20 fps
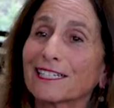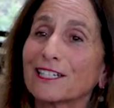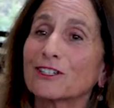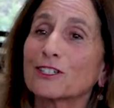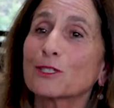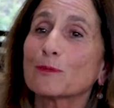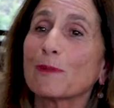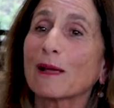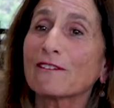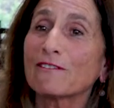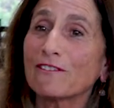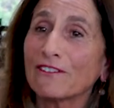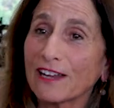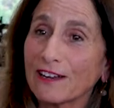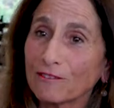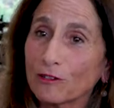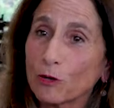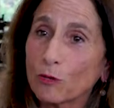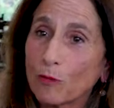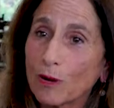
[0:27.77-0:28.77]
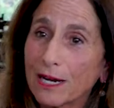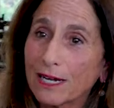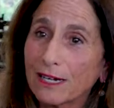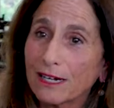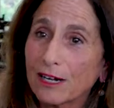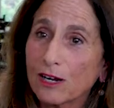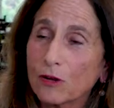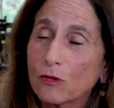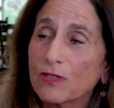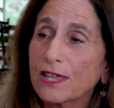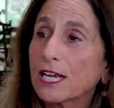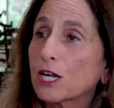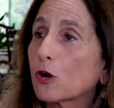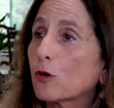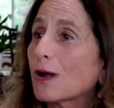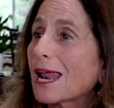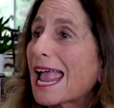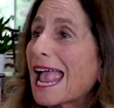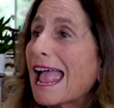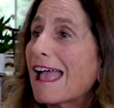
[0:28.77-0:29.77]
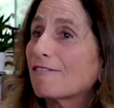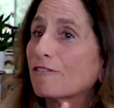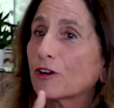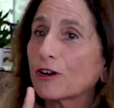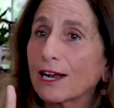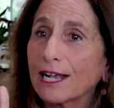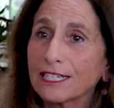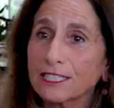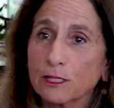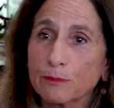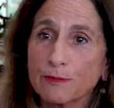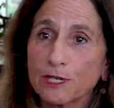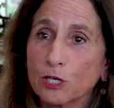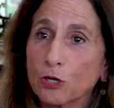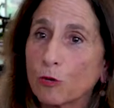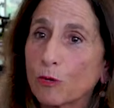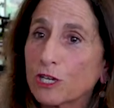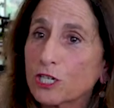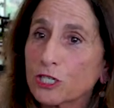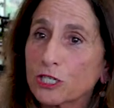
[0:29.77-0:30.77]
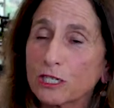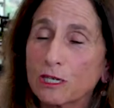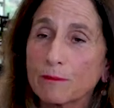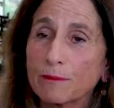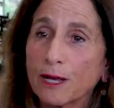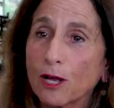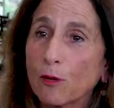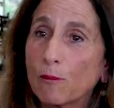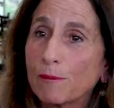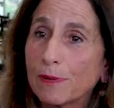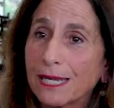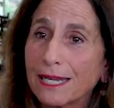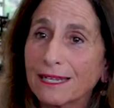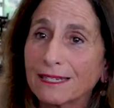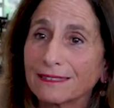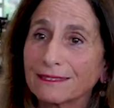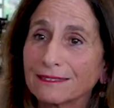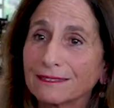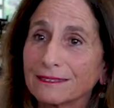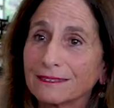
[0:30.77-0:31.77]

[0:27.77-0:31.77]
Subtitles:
Here's my favorite way to know: they don't ever ask me a question about me.